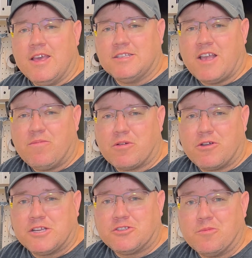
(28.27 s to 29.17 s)
As I've
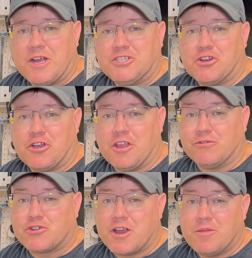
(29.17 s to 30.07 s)
progressed through my journey
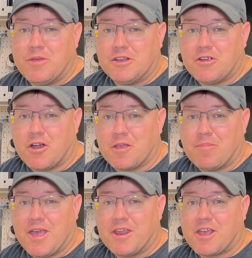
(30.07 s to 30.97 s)
of trying to beat target
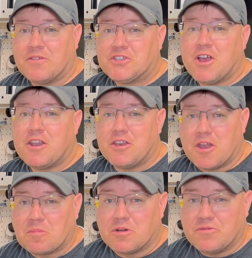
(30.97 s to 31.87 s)
panic, I've shot a
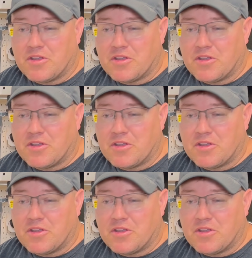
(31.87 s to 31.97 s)
number of